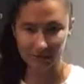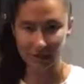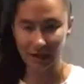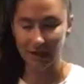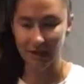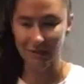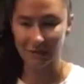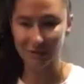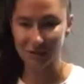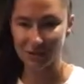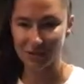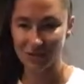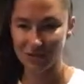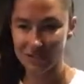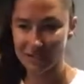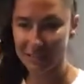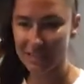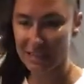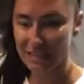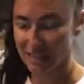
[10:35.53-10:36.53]
I almost
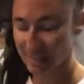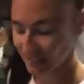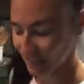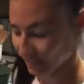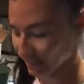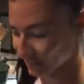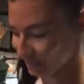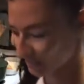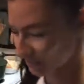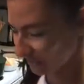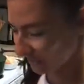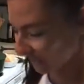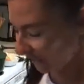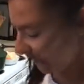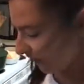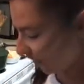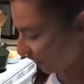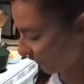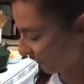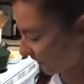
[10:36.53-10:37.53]
just sneezed, I just
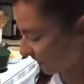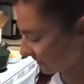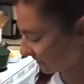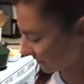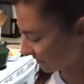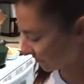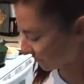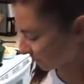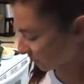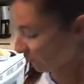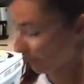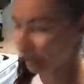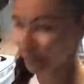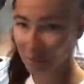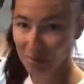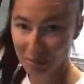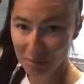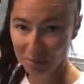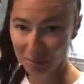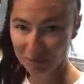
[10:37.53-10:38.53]
inhaled this. There's a lot of
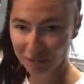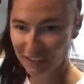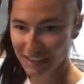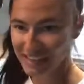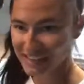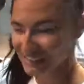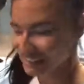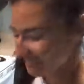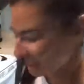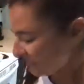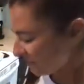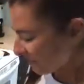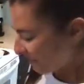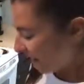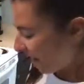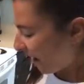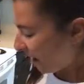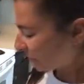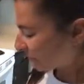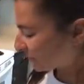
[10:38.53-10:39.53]
red pepper flakes.
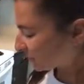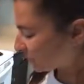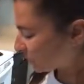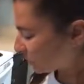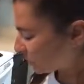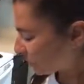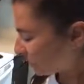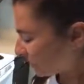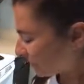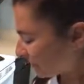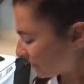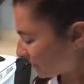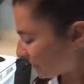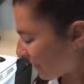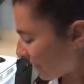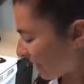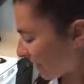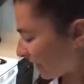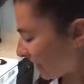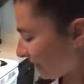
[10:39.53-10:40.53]
But it's super easy to
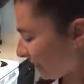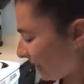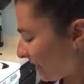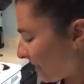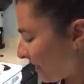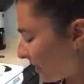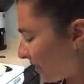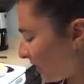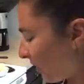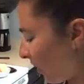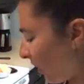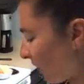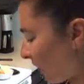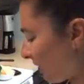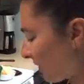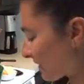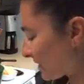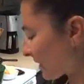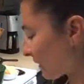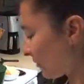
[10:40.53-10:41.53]
make. I can link all the
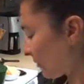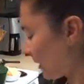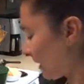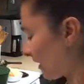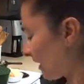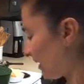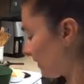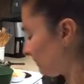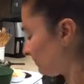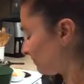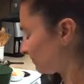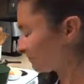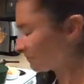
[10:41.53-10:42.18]
things I put in it.